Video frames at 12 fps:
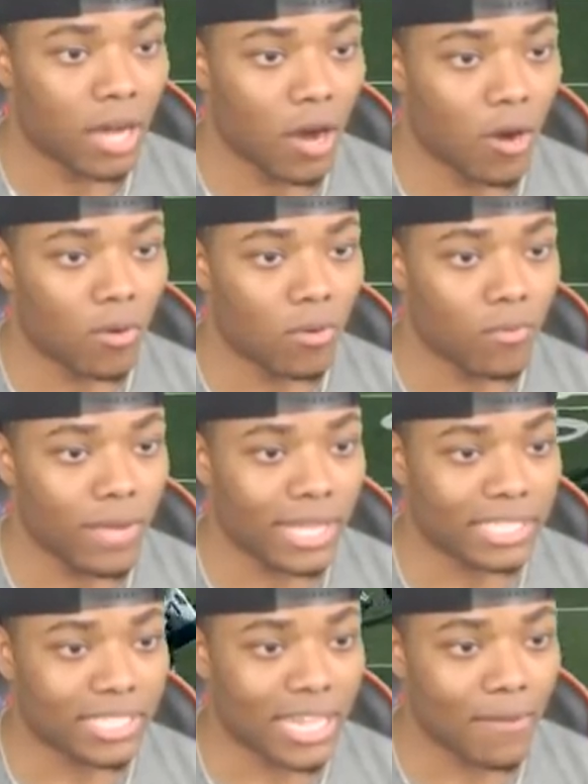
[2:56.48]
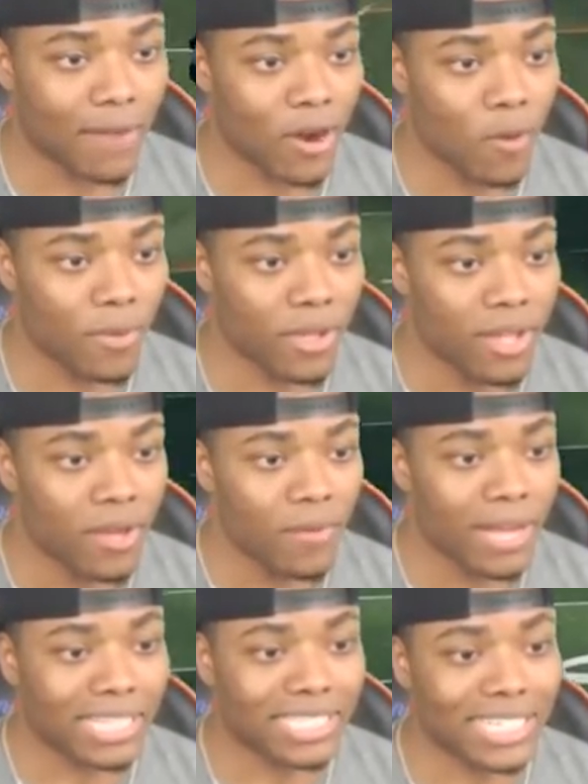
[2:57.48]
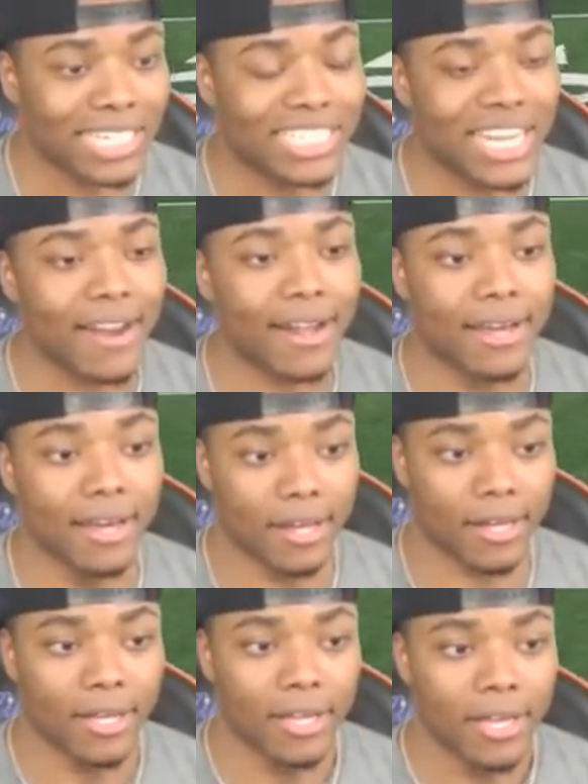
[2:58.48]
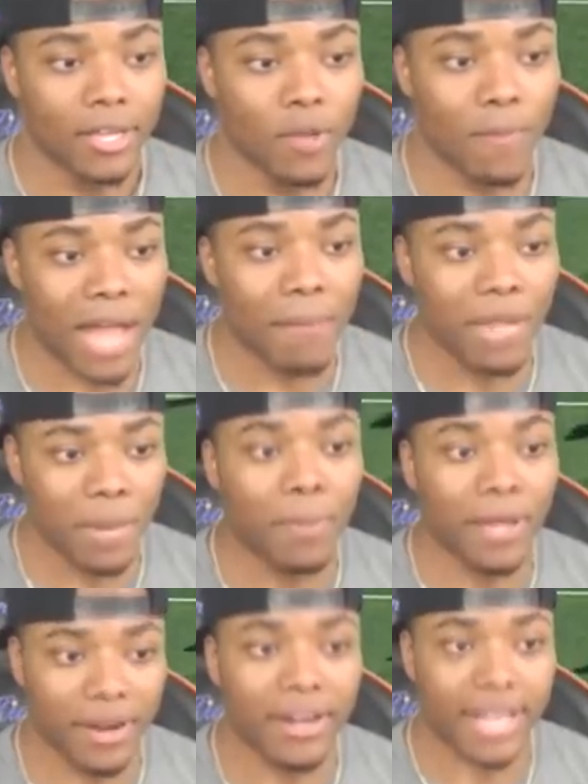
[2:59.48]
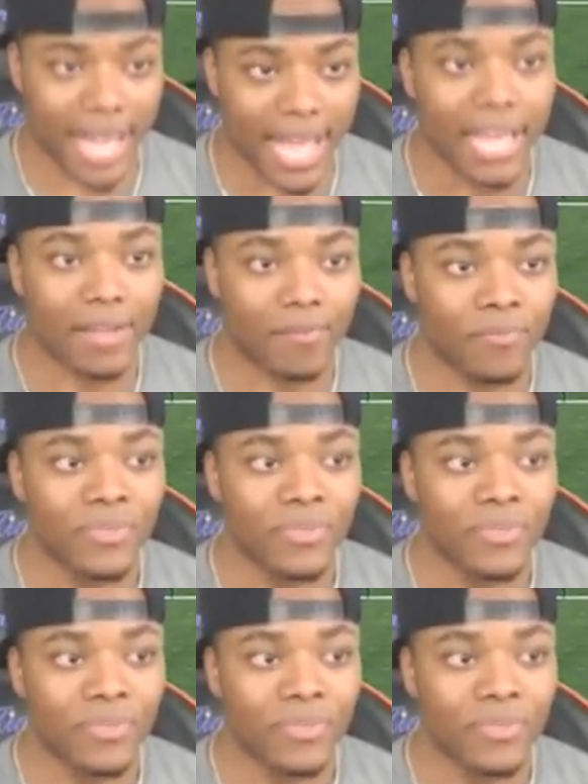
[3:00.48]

Oh, we got the slant wide open. We got the slant. Jared Cook, you might be the player of the game.